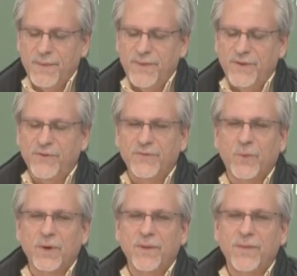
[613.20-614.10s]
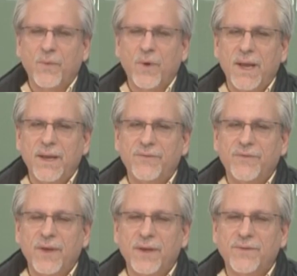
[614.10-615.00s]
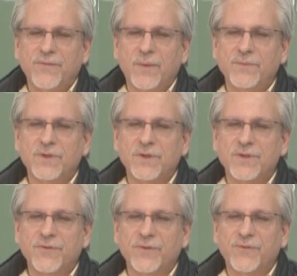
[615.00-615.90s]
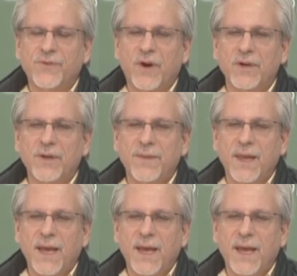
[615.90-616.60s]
But this is one of the ways that some churches are started.